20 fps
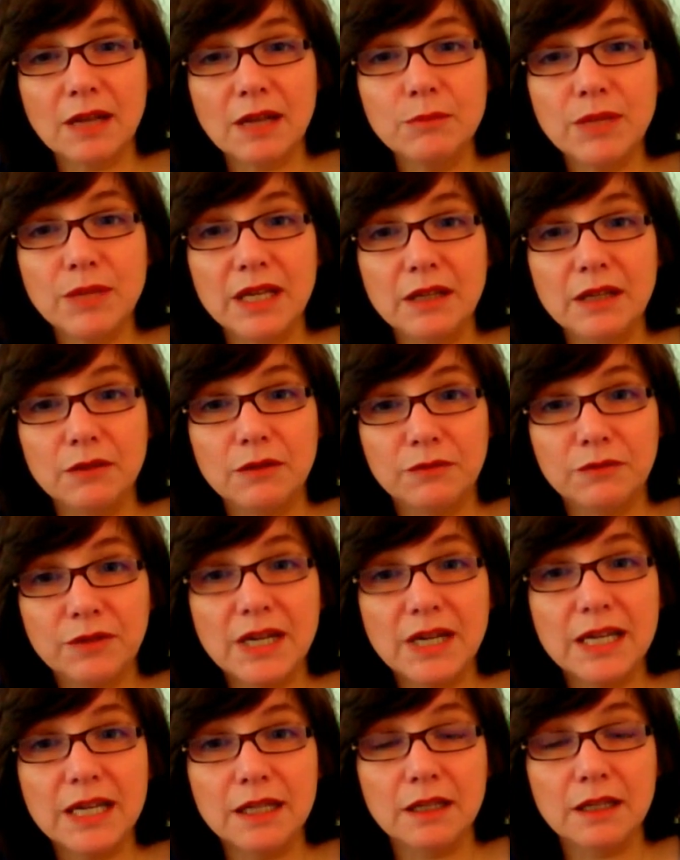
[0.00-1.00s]
can be
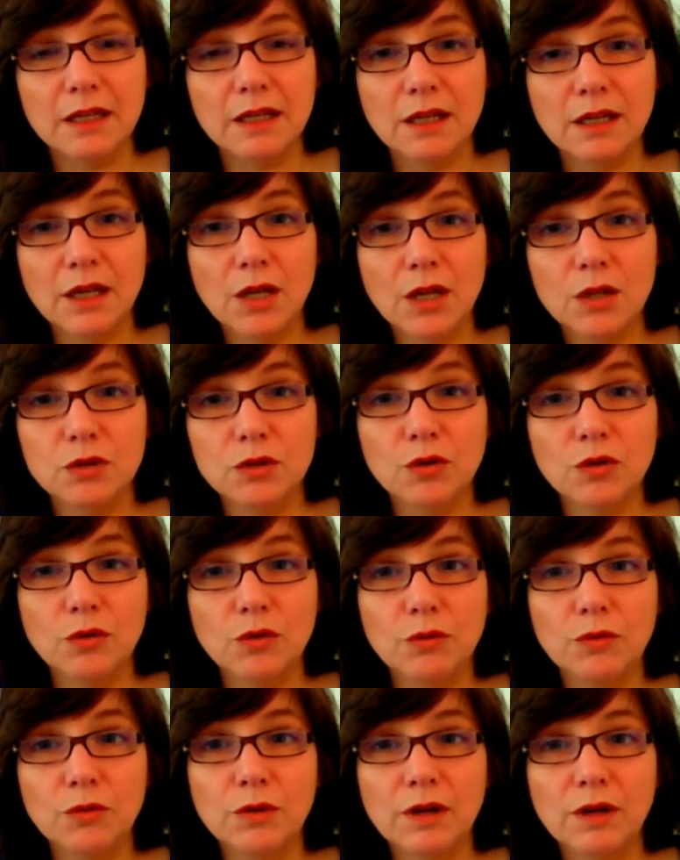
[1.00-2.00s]
free
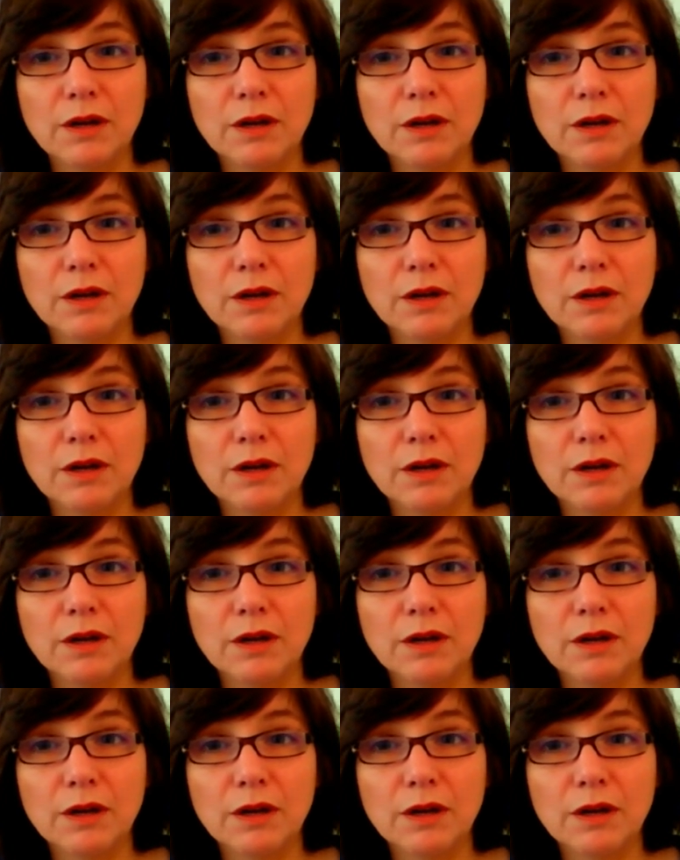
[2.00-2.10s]
to